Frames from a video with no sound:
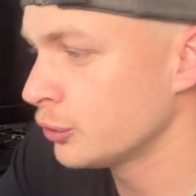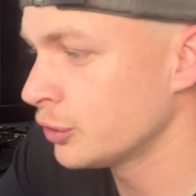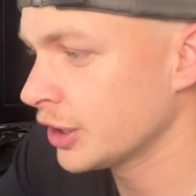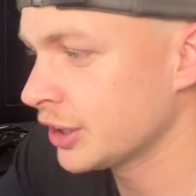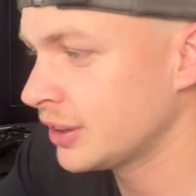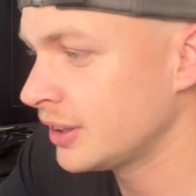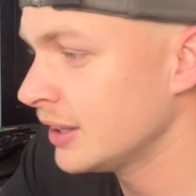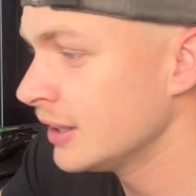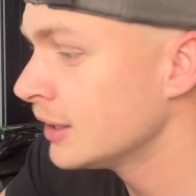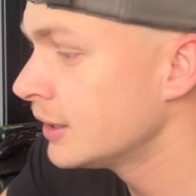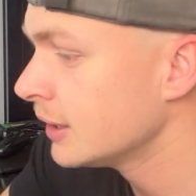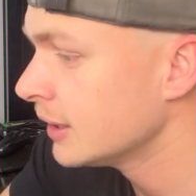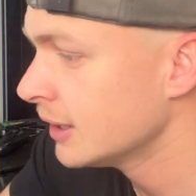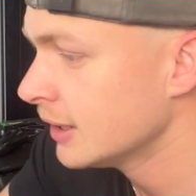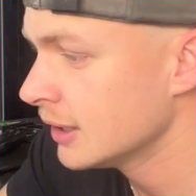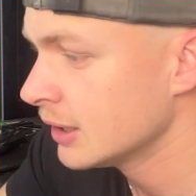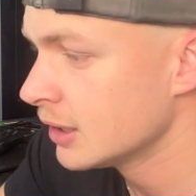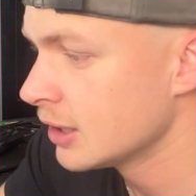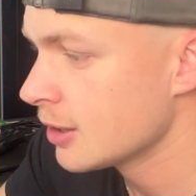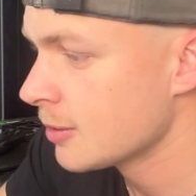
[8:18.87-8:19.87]
I think
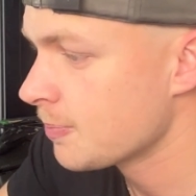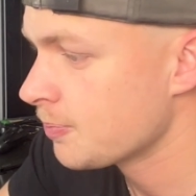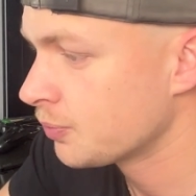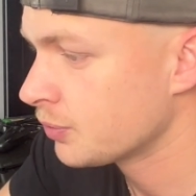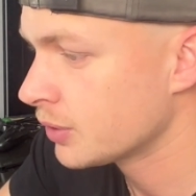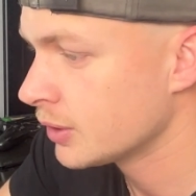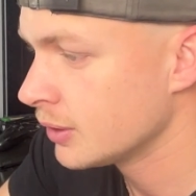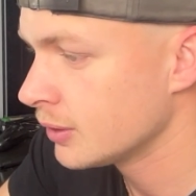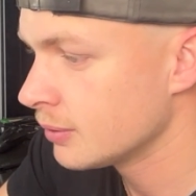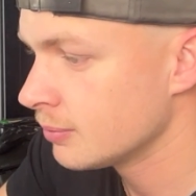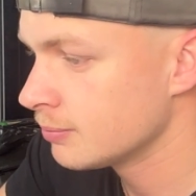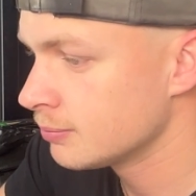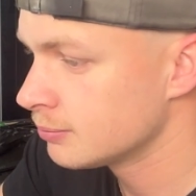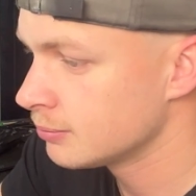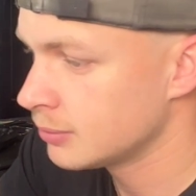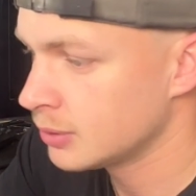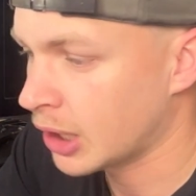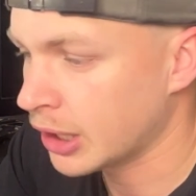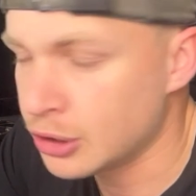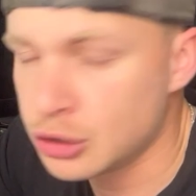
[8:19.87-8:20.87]

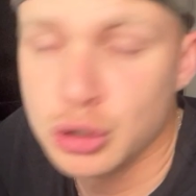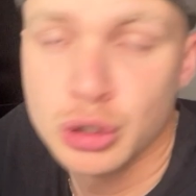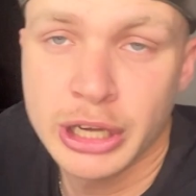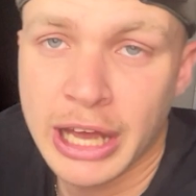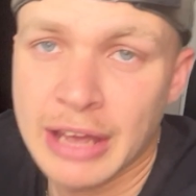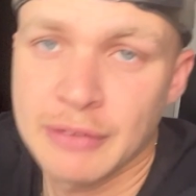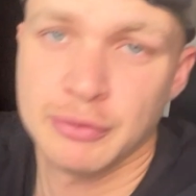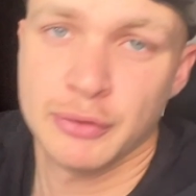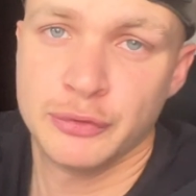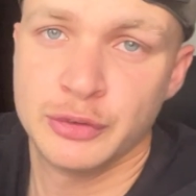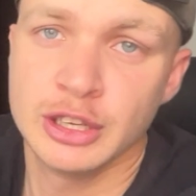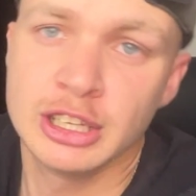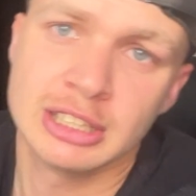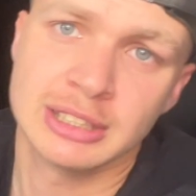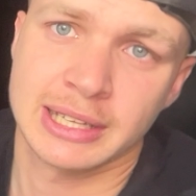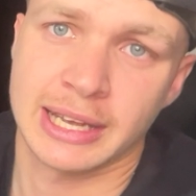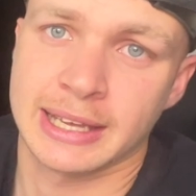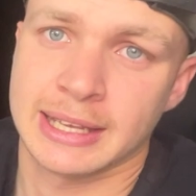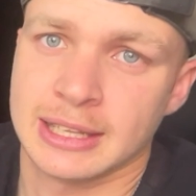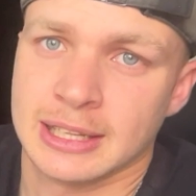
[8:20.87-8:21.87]
they could have a field
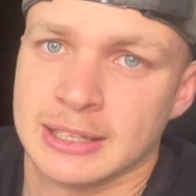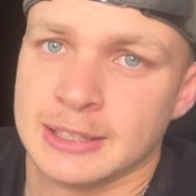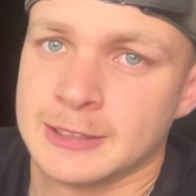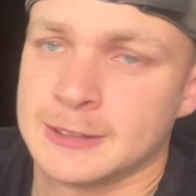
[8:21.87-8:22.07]
day.